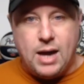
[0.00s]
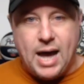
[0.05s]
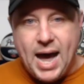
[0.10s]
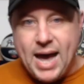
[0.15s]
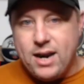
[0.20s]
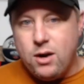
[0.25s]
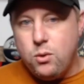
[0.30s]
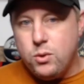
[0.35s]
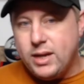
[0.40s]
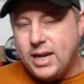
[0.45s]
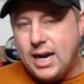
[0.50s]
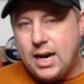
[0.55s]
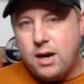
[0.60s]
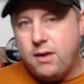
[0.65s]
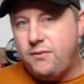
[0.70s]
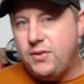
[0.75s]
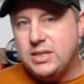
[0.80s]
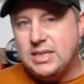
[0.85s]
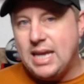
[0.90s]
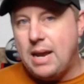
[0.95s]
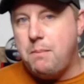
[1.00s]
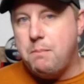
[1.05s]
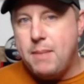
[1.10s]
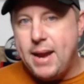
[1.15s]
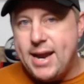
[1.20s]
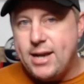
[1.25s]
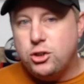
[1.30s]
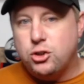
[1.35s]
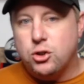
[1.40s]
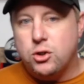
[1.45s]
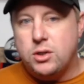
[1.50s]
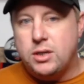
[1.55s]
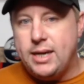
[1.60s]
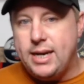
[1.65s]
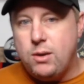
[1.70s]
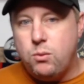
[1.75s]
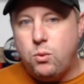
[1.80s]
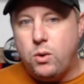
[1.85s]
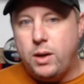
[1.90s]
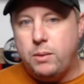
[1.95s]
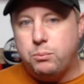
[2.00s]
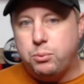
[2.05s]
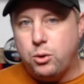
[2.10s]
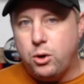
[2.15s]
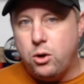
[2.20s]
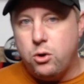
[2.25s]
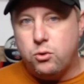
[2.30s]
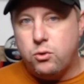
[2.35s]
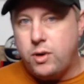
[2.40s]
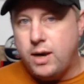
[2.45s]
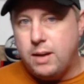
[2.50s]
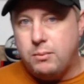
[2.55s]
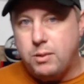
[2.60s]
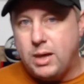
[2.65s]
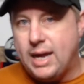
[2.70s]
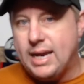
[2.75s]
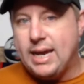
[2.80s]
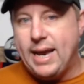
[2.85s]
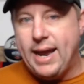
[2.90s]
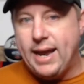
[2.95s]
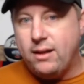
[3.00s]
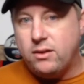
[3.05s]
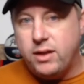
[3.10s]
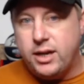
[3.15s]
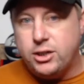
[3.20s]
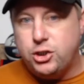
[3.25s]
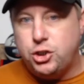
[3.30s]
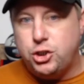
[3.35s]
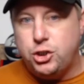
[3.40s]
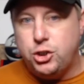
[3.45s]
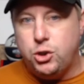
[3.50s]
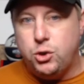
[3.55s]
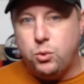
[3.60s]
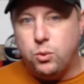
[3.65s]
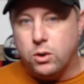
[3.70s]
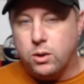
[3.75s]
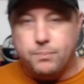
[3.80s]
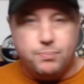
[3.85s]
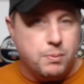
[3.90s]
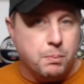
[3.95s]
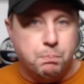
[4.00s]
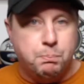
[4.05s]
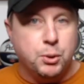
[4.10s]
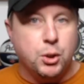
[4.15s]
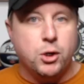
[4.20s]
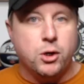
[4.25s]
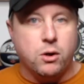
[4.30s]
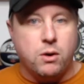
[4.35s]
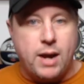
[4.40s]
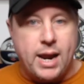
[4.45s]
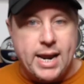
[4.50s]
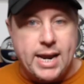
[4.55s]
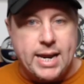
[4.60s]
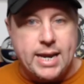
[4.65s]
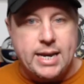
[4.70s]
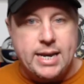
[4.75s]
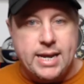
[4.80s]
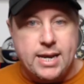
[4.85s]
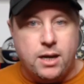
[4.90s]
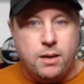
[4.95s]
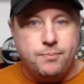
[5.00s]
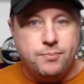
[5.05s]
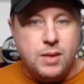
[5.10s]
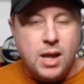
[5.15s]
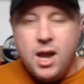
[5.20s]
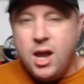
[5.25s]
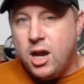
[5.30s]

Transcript: I don't care if it's a major D1 program like LSU or Booger A&M.